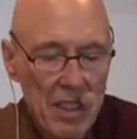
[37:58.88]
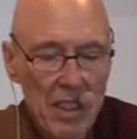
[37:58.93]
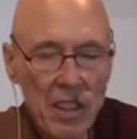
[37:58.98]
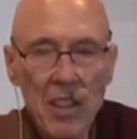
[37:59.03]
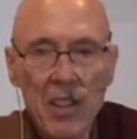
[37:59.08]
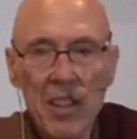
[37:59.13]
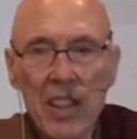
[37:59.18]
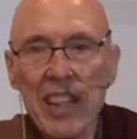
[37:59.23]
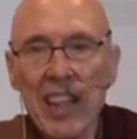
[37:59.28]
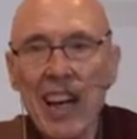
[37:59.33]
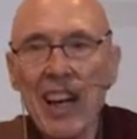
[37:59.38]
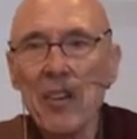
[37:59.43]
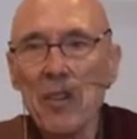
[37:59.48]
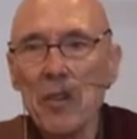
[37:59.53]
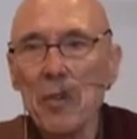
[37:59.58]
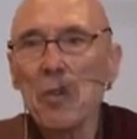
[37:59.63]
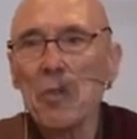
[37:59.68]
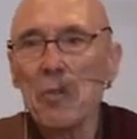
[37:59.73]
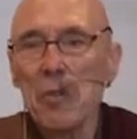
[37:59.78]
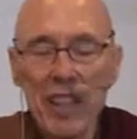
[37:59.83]
Okay, now
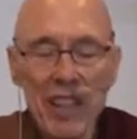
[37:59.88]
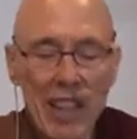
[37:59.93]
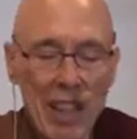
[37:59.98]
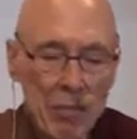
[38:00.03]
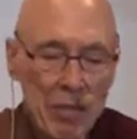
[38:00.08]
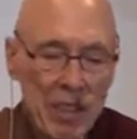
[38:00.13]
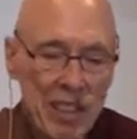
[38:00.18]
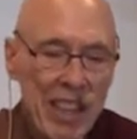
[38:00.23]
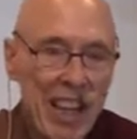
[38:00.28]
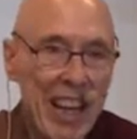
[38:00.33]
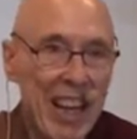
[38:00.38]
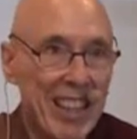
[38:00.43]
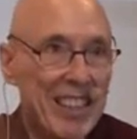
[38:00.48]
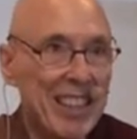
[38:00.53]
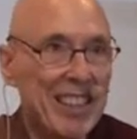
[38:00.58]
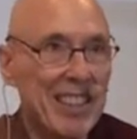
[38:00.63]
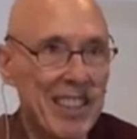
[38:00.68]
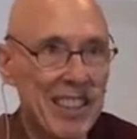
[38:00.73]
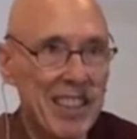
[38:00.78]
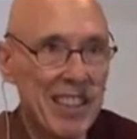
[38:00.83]
what comes
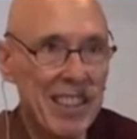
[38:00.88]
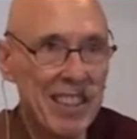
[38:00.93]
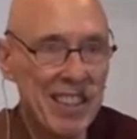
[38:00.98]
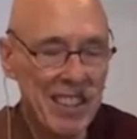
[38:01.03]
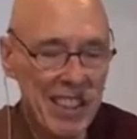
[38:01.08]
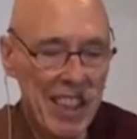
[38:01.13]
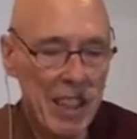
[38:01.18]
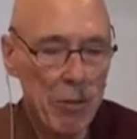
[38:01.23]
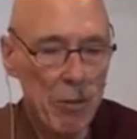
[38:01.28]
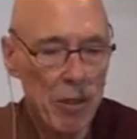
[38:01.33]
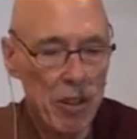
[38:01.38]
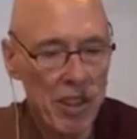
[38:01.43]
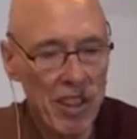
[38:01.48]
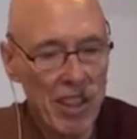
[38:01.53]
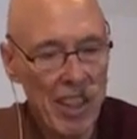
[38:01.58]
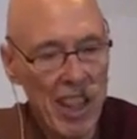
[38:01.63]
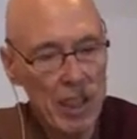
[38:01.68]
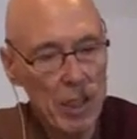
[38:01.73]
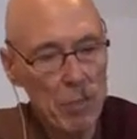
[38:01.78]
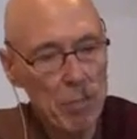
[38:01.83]
next, the sequel, the
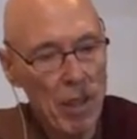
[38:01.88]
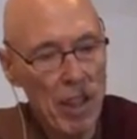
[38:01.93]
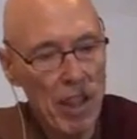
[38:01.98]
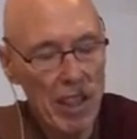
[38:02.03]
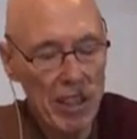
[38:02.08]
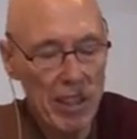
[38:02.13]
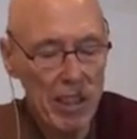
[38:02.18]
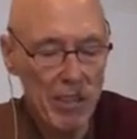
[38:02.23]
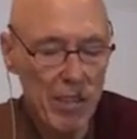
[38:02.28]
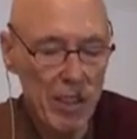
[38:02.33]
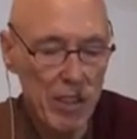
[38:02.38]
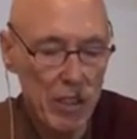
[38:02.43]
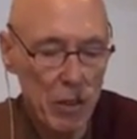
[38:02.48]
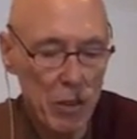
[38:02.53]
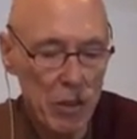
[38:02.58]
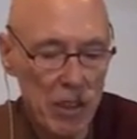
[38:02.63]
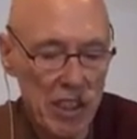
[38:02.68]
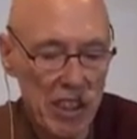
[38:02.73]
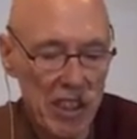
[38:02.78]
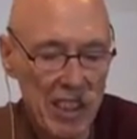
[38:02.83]
last part of the
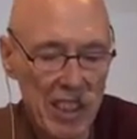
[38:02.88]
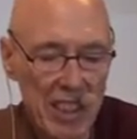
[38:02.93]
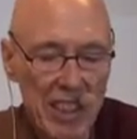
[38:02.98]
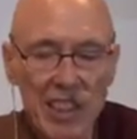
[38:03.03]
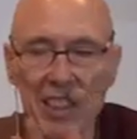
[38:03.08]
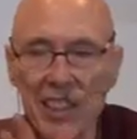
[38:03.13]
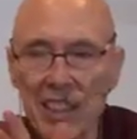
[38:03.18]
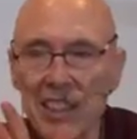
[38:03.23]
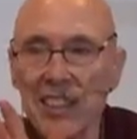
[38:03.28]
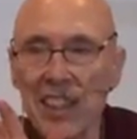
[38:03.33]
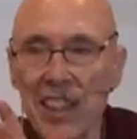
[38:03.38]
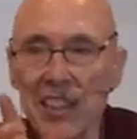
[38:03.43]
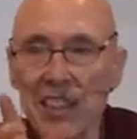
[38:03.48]
sutta, this